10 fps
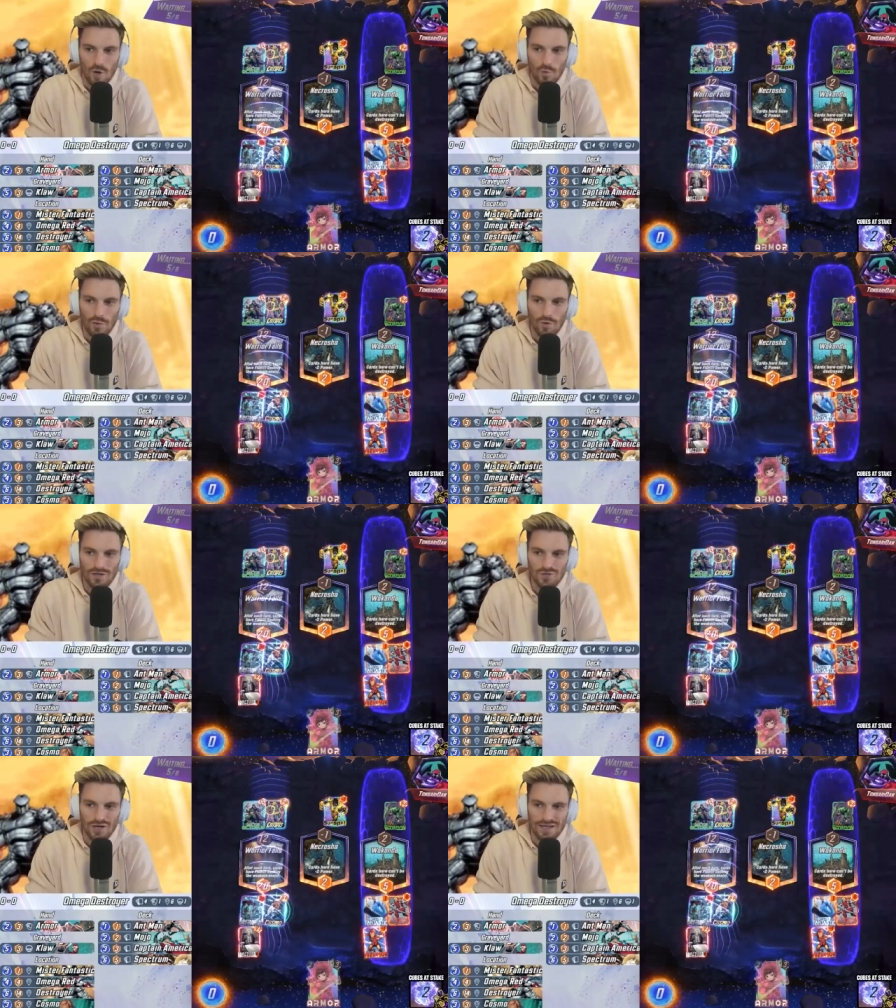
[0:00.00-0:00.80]
We want
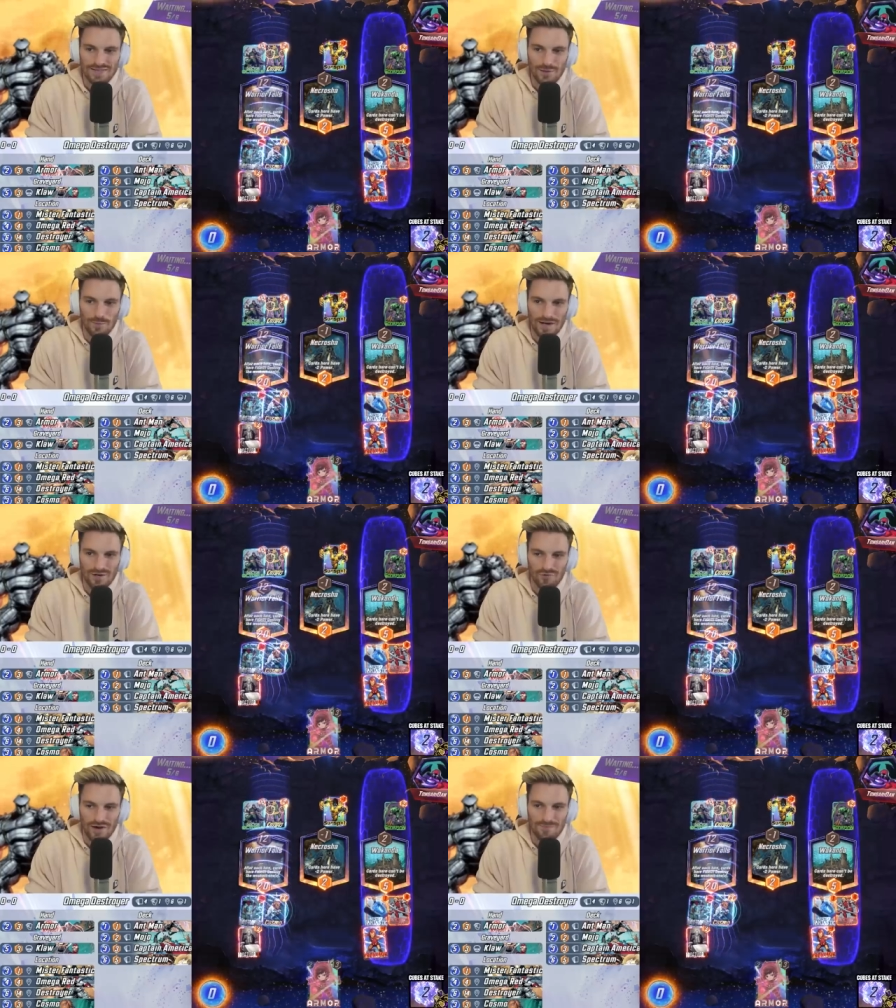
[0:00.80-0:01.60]
to try to get the
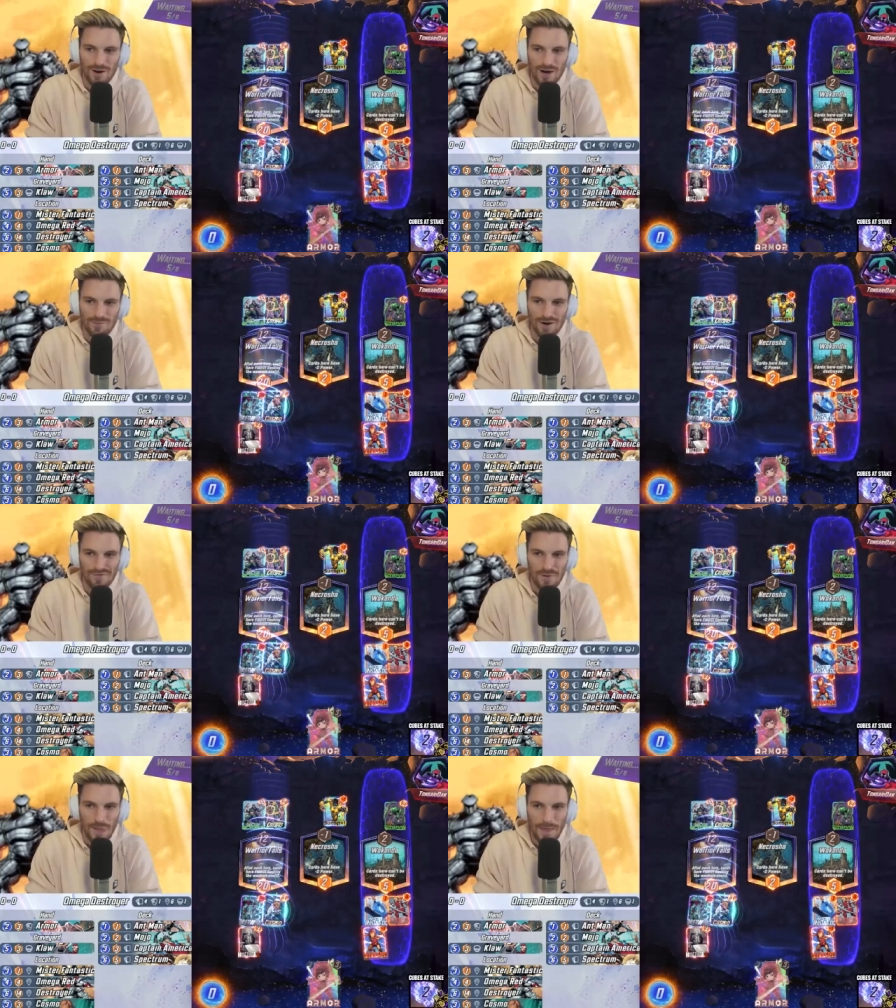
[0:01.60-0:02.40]
Omega Red
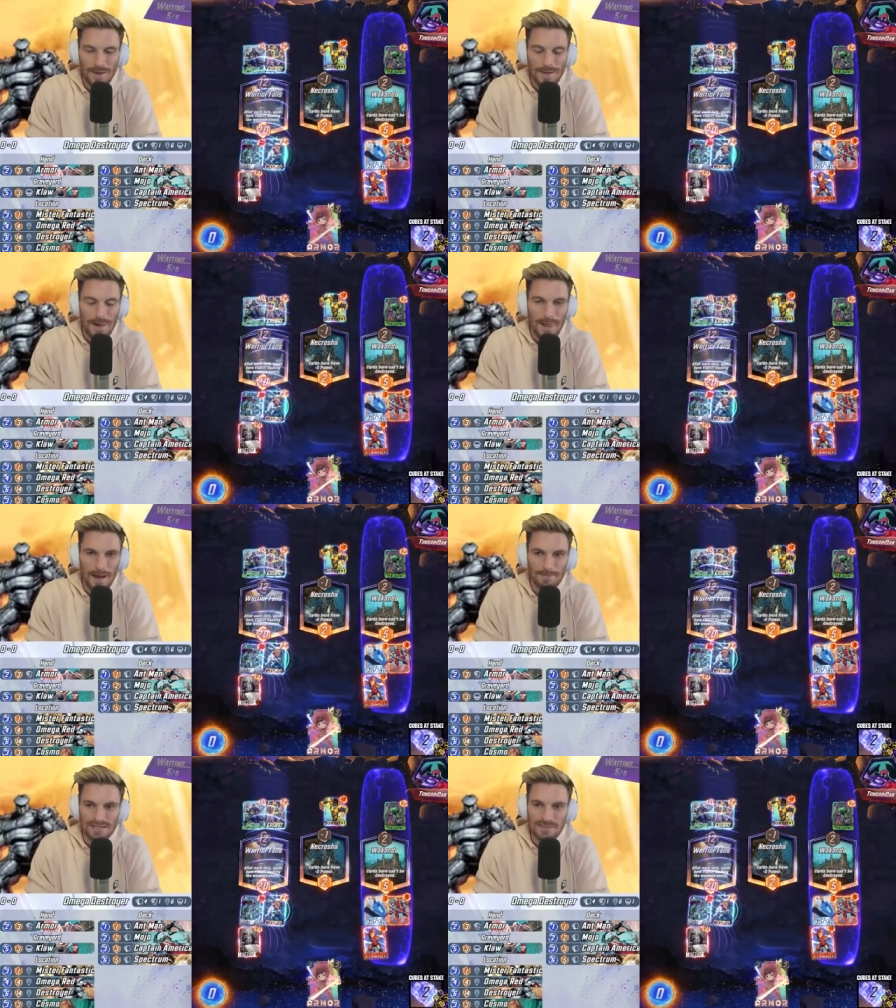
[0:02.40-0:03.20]
pop-off,
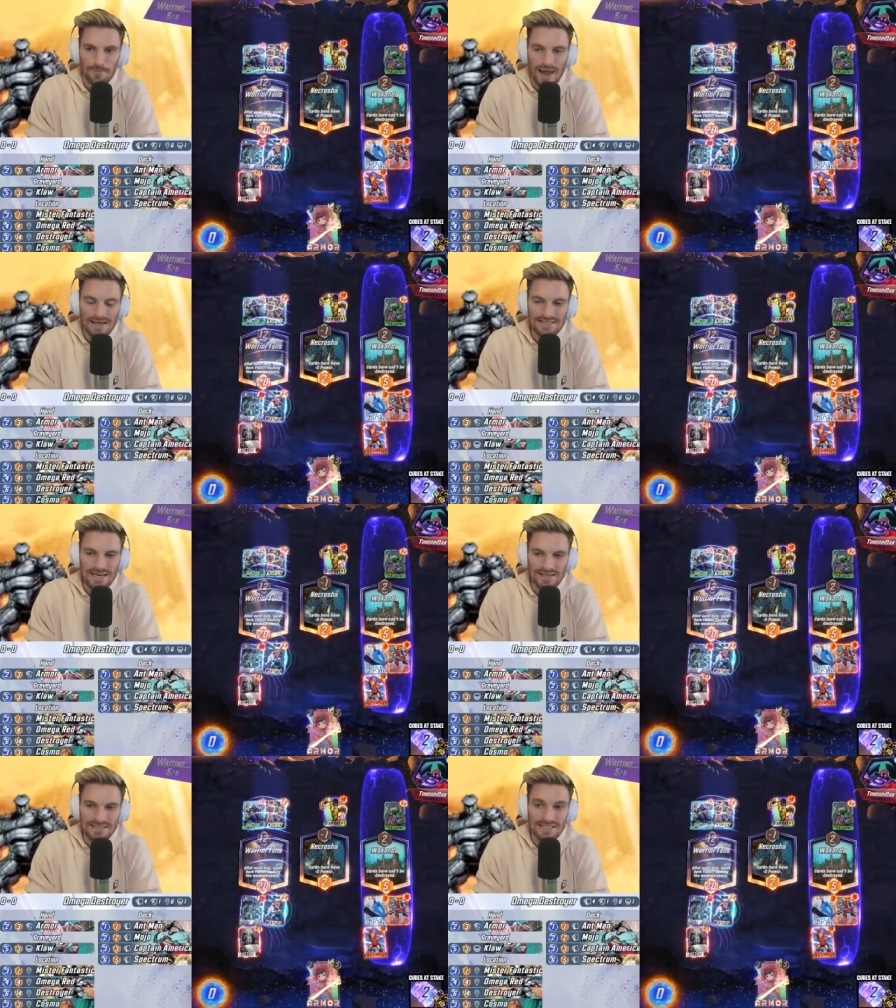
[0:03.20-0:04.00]
uh, but it's a bad
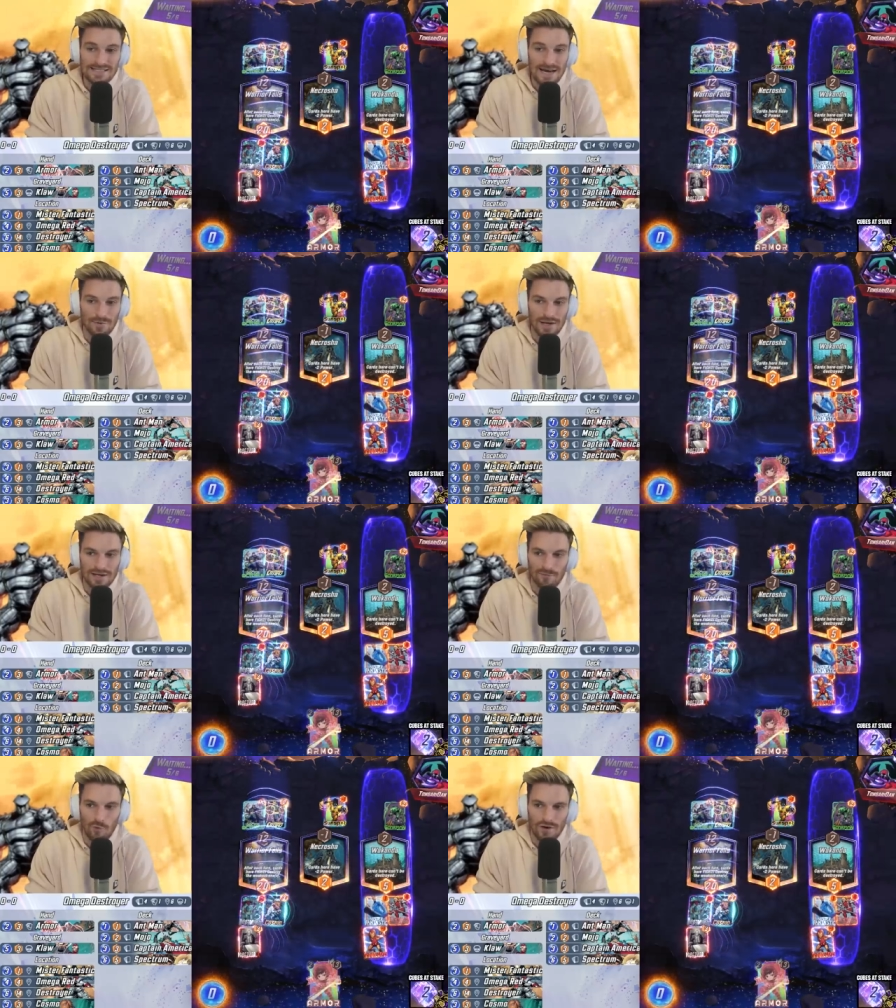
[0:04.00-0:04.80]
day. This guy's down
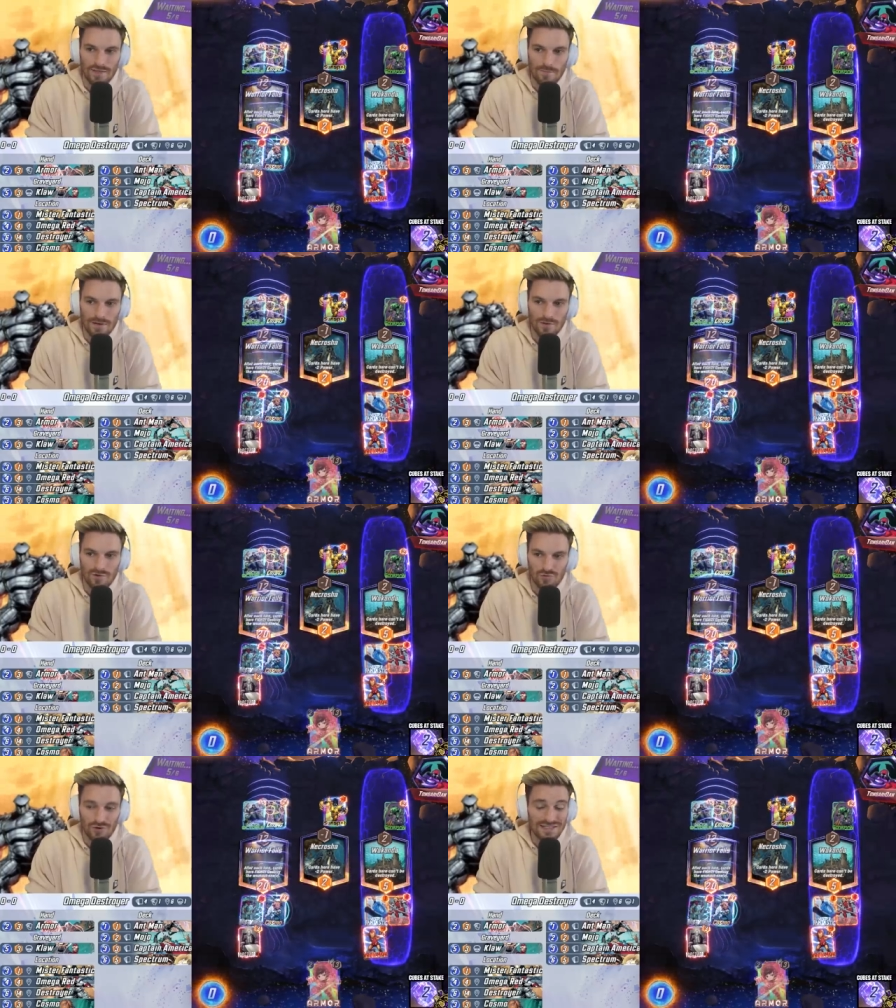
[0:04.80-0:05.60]
negative one in the middle.
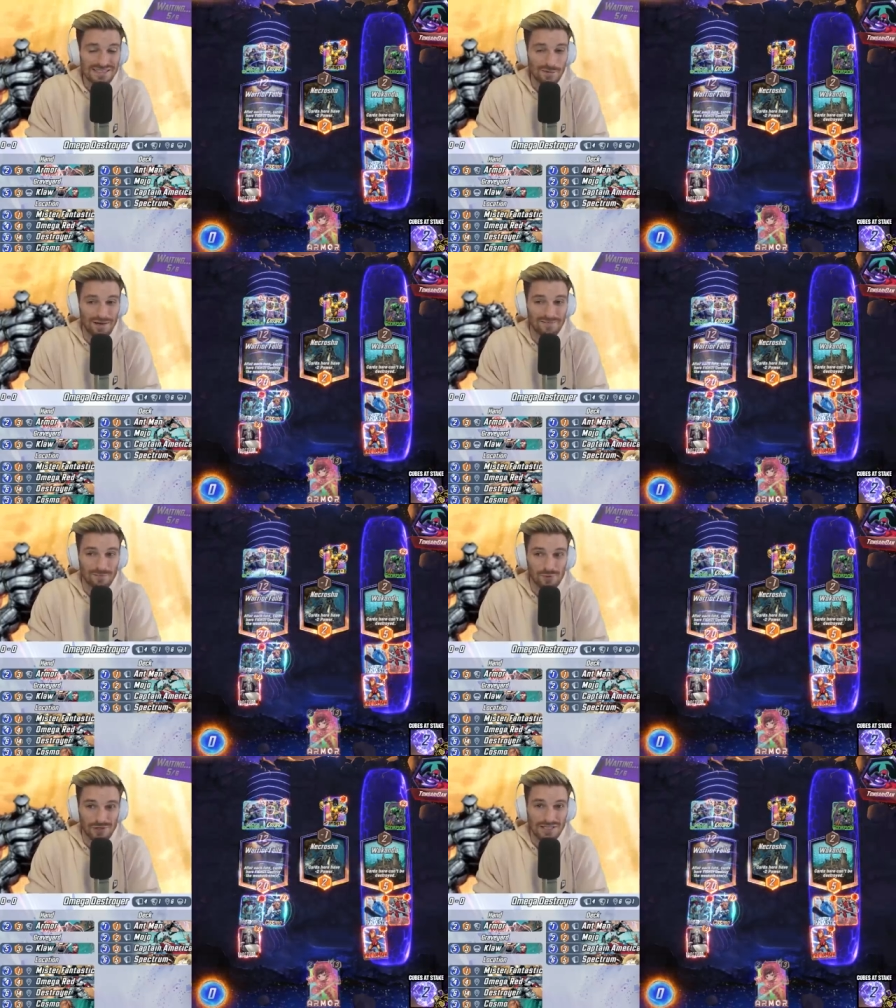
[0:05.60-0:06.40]
Right side, we have a
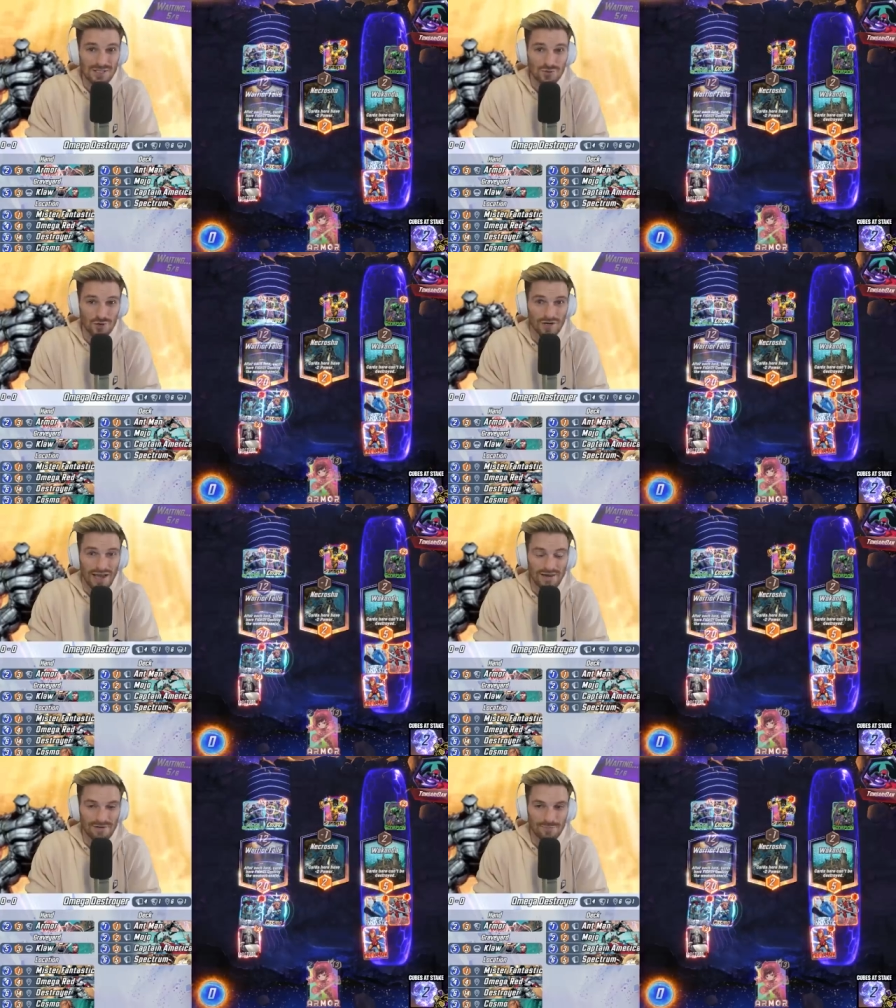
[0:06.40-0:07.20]
pretty strong,
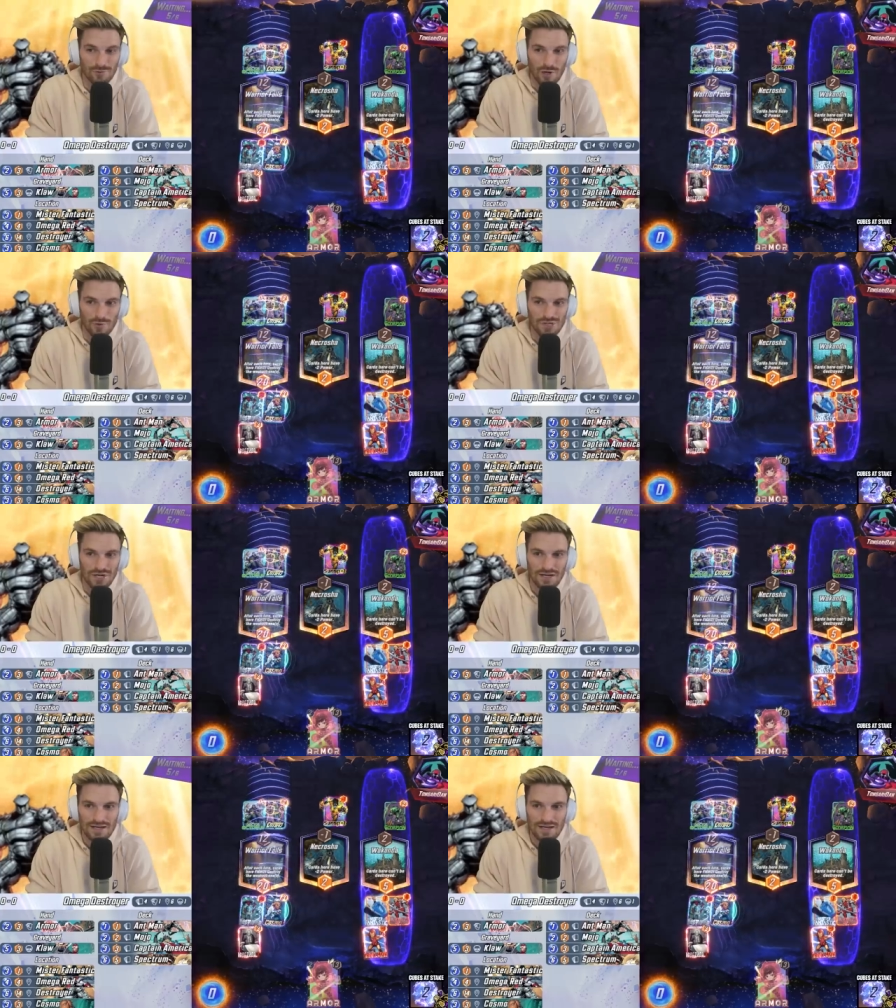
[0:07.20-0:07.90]
heavy approach.